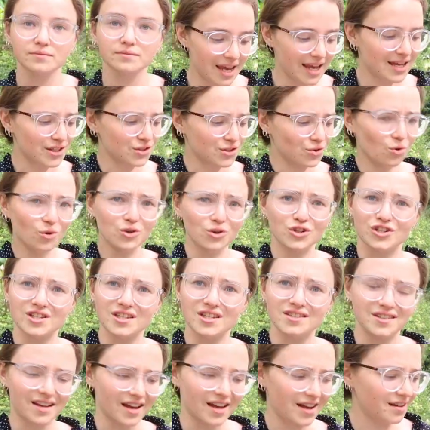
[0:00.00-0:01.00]
It is gorgeous,
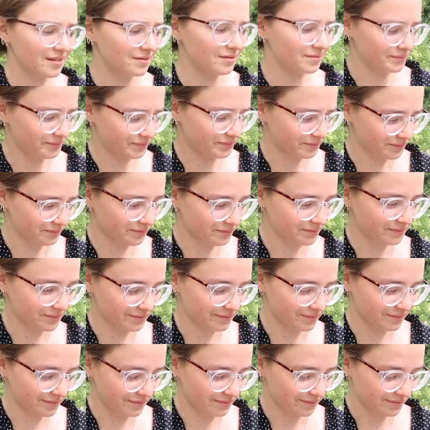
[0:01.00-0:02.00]
isn't it? And you've got a lot of
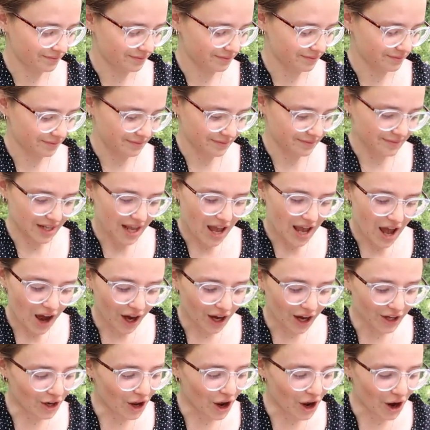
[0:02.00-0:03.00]
purple and pink
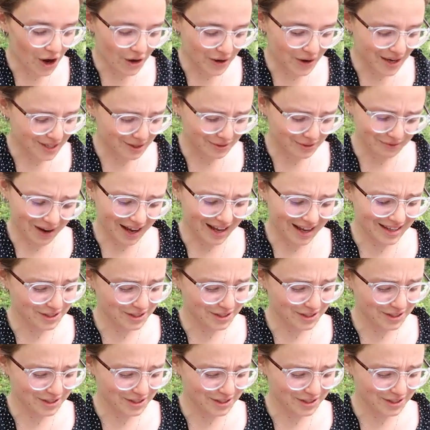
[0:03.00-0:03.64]
going, know, so it's, it's nice.